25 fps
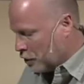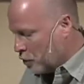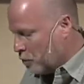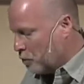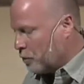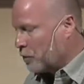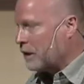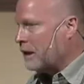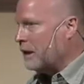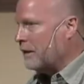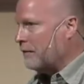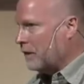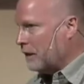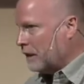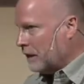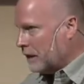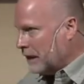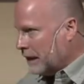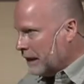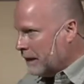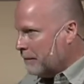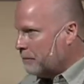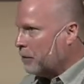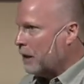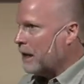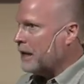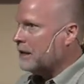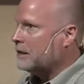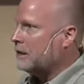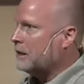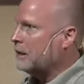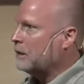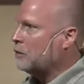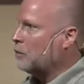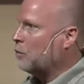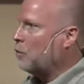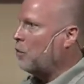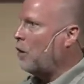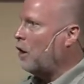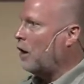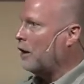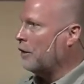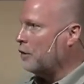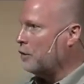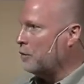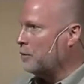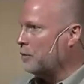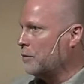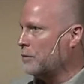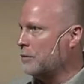you were given the blessing to one
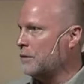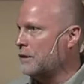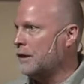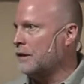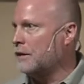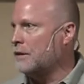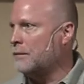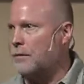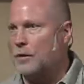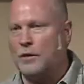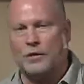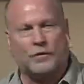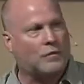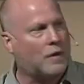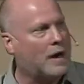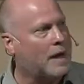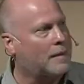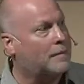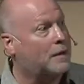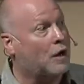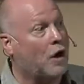who would receive the birthright,